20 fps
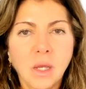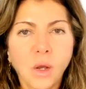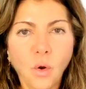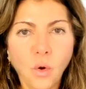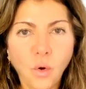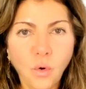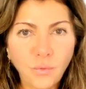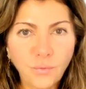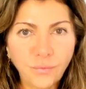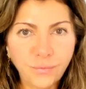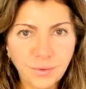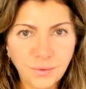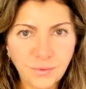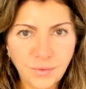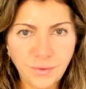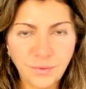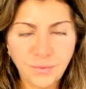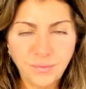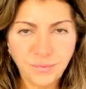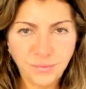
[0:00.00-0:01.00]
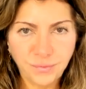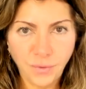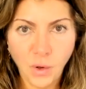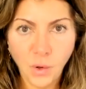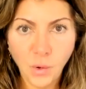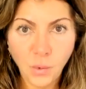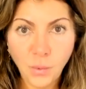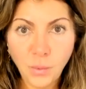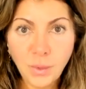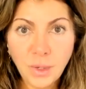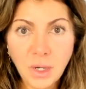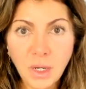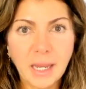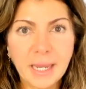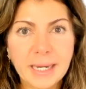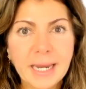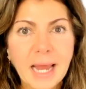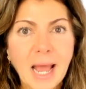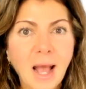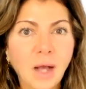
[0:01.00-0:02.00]
Over the phone,
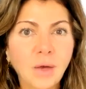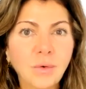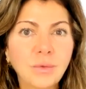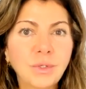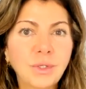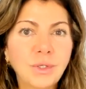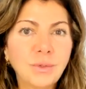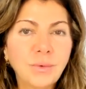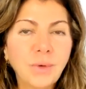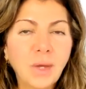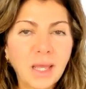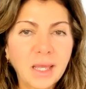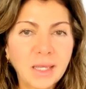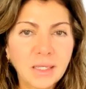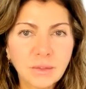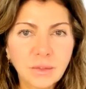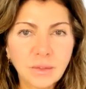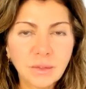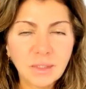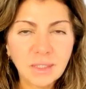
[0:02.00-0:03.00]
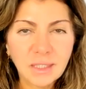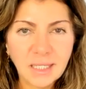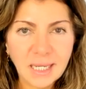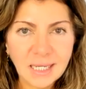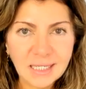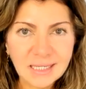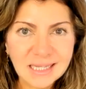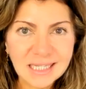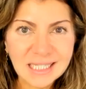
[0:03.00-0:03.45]
and how do you handle it at